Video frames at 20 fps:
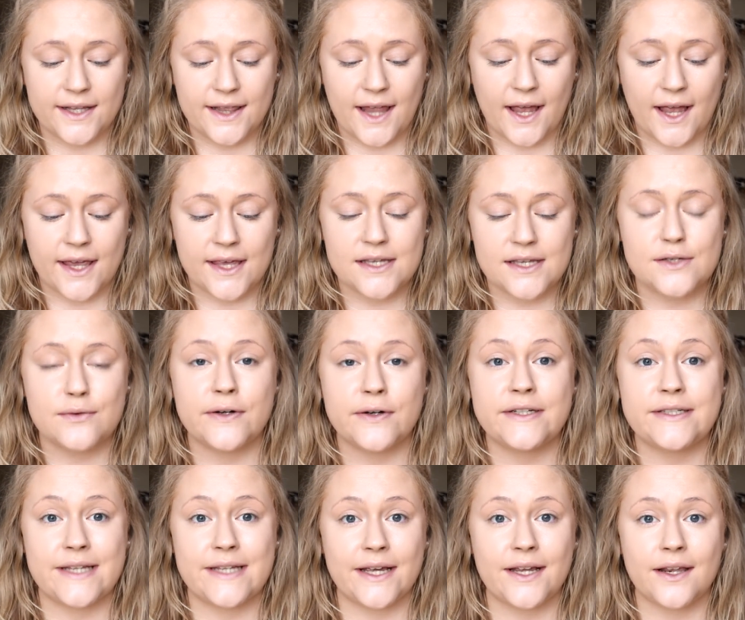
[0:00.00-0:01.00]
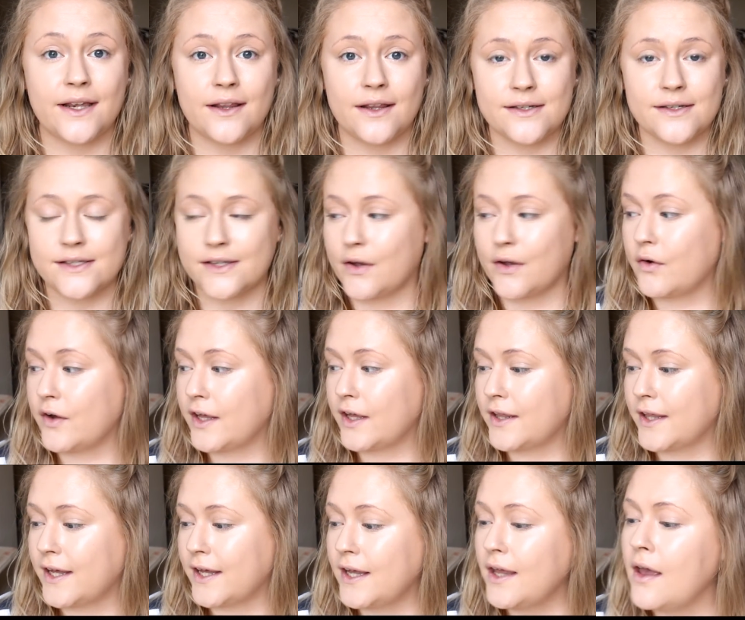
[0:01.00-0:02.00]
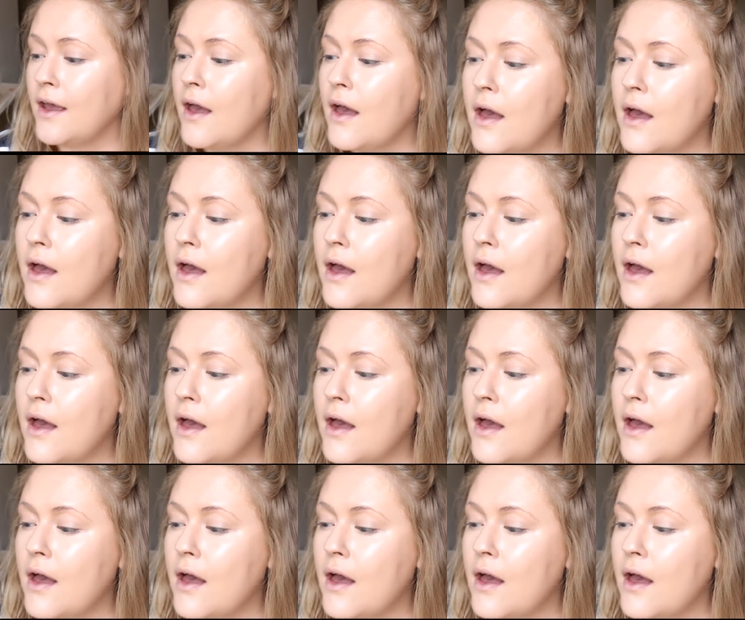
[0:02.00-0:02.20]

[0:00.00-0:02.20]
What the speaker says: like it's ridiculously oily.